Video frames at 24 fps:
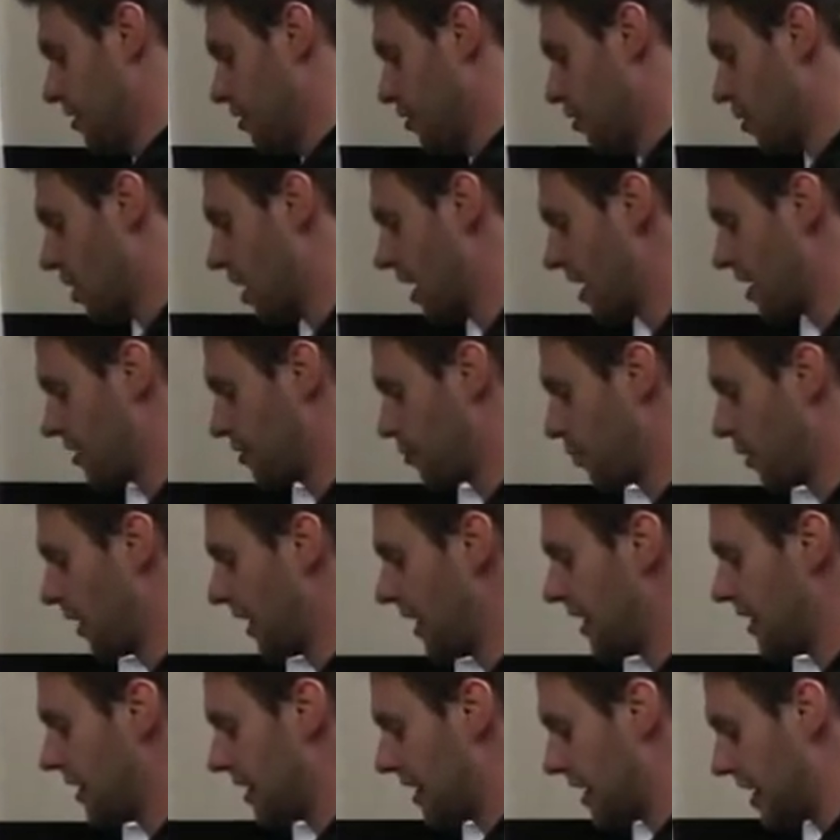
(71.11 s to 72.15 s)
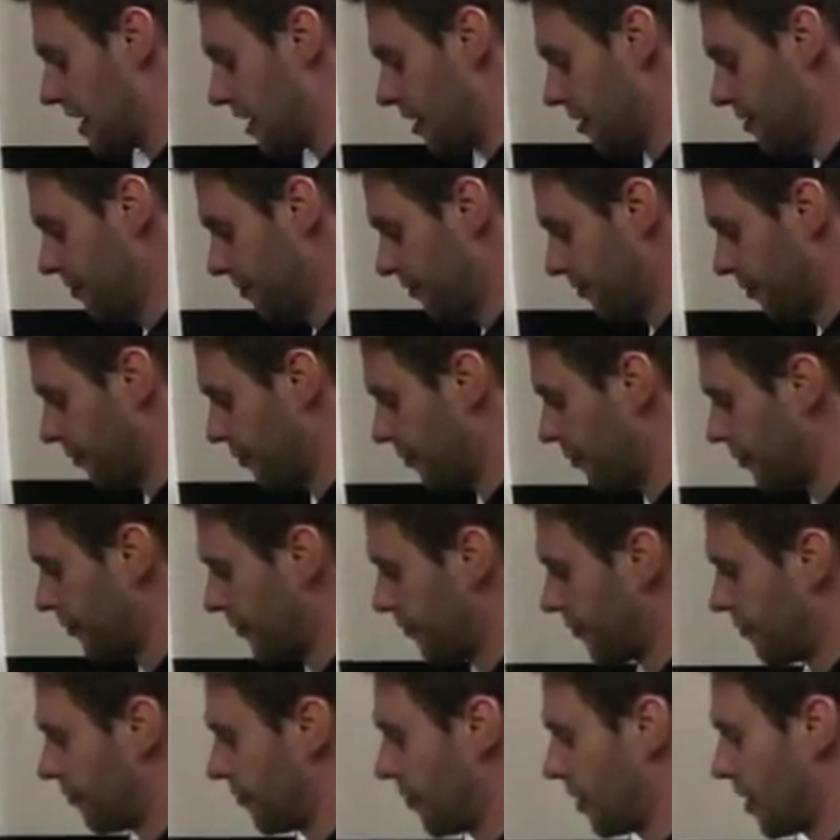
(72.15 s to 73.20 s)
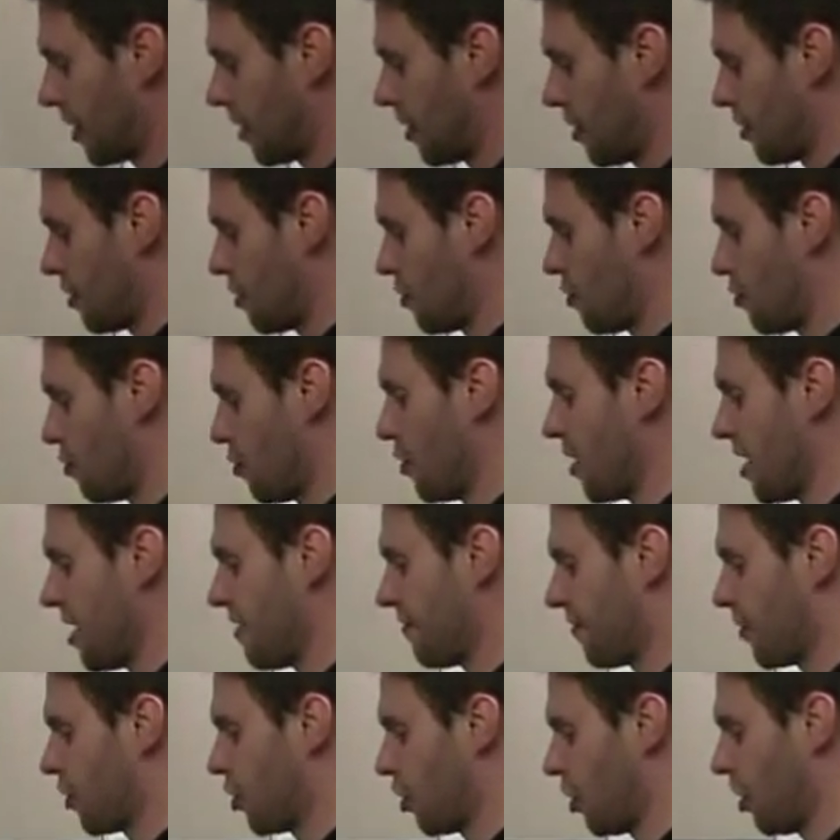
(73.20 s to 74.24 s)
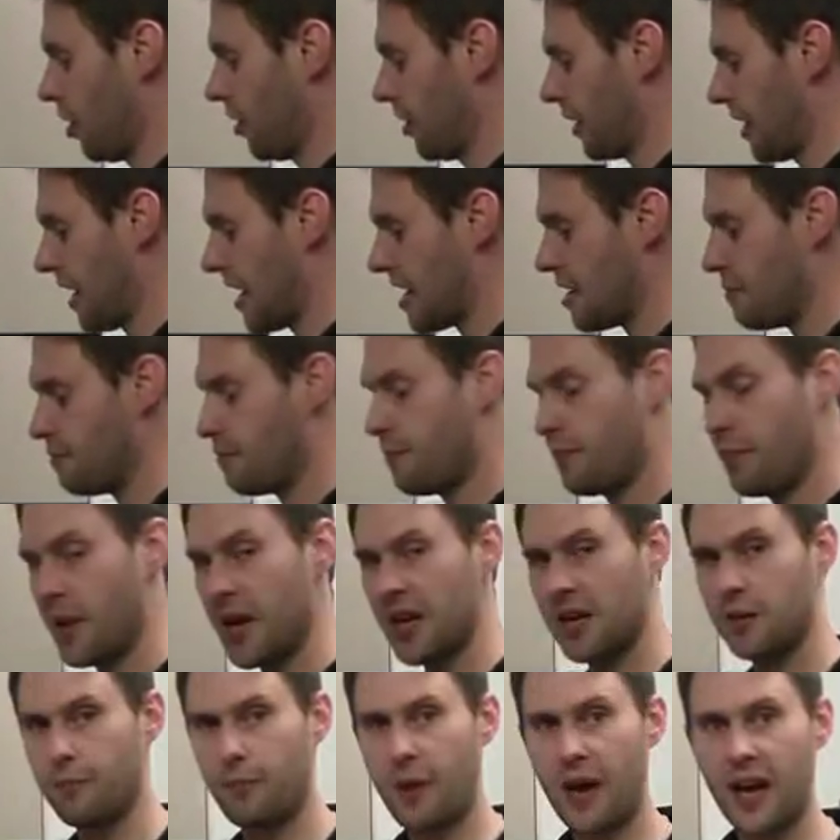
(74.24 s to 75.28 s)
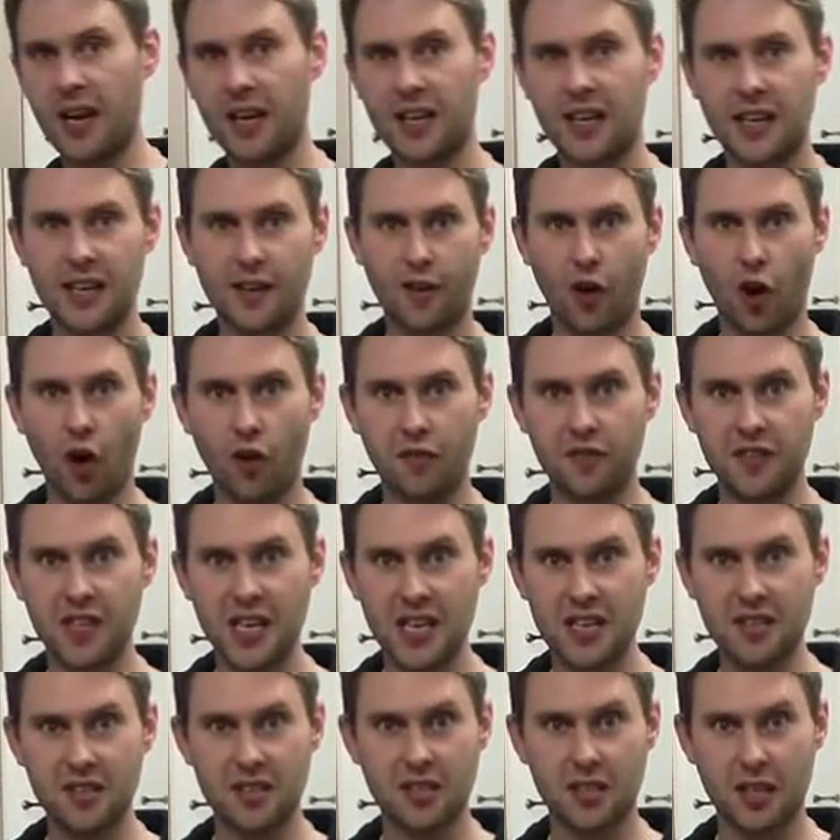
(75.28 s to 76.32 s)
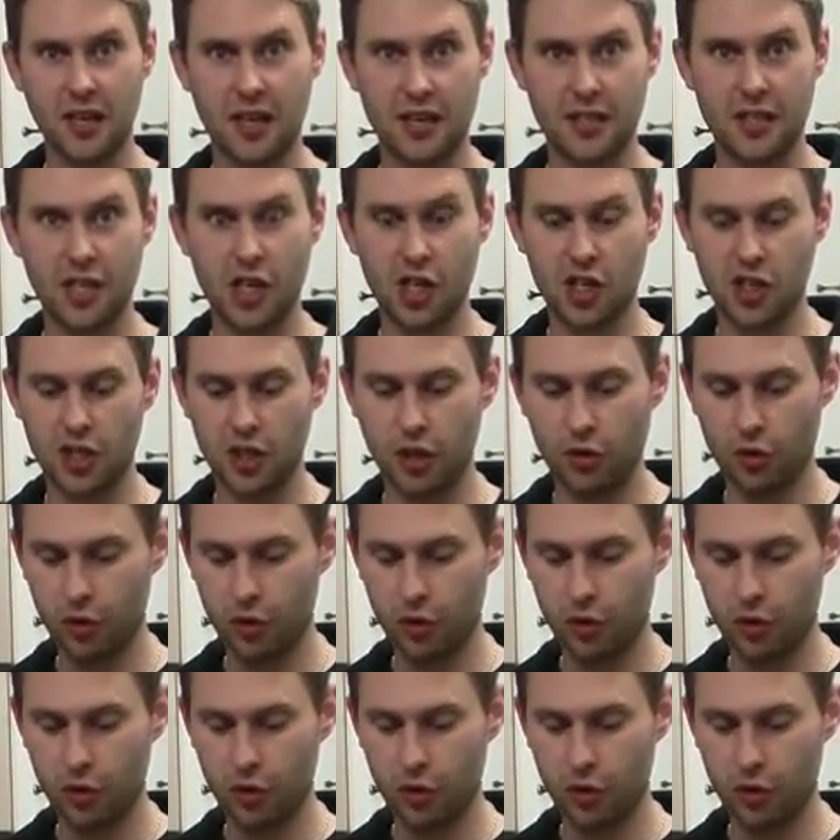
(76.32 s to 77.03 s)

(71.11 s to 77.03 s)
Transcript: Right, well in here, we've got a big packet of yeast and yeast